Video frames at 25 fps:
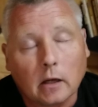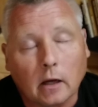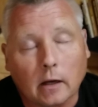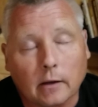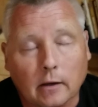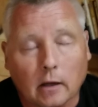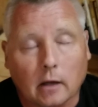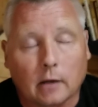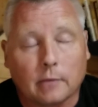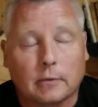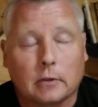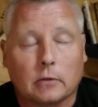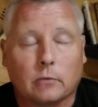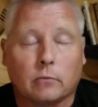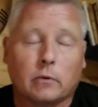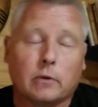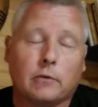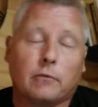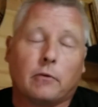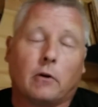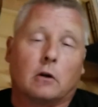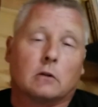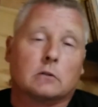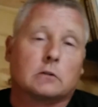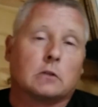I, mean,
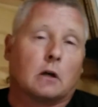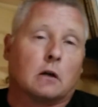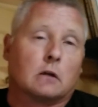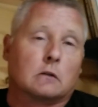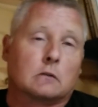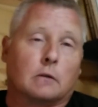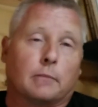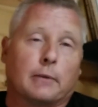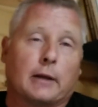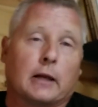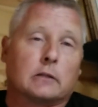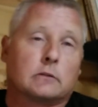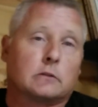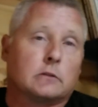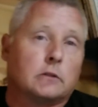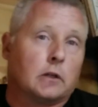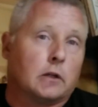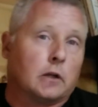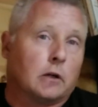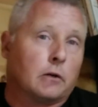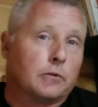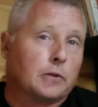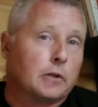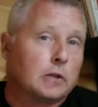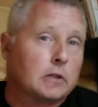we've all talked about
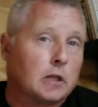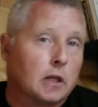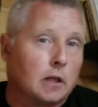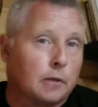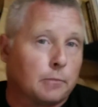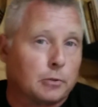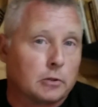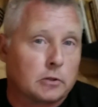you know the ten